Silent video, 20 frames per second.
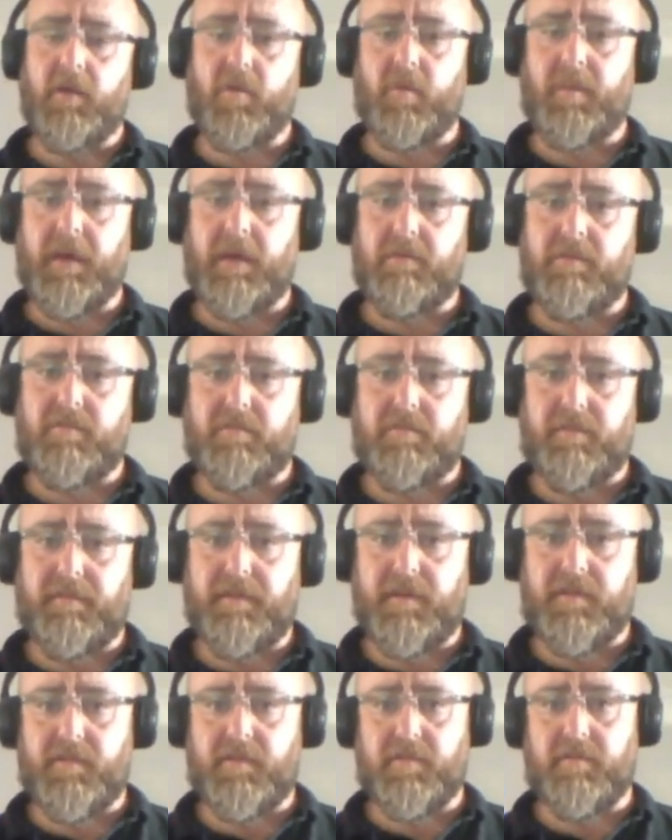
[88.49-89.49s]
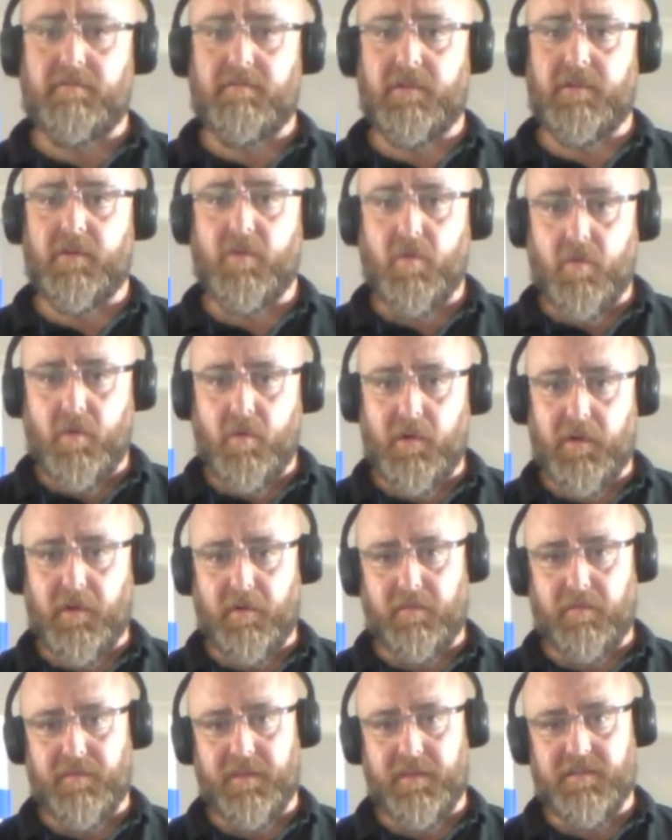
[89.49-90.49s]
You'll be able to refer to the
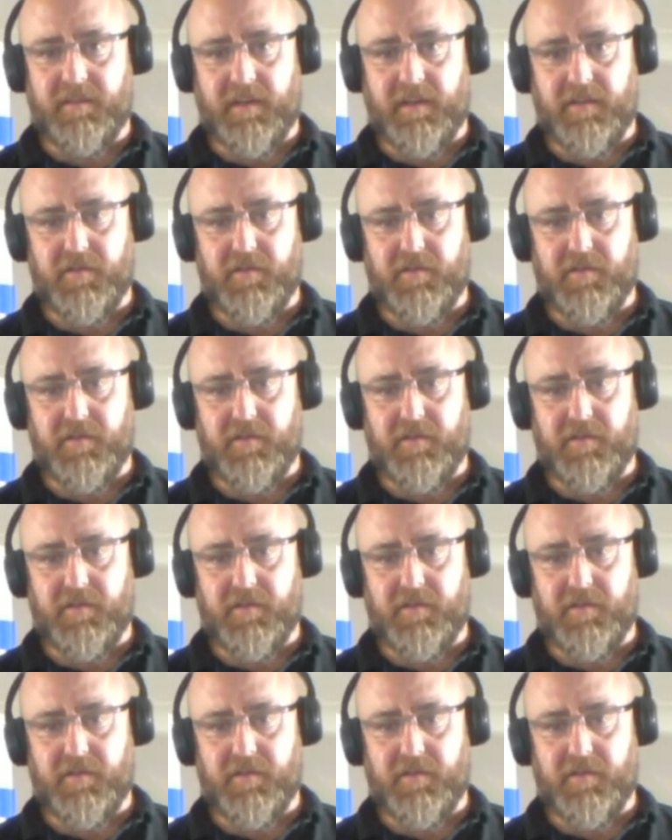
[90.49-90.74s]
recording of this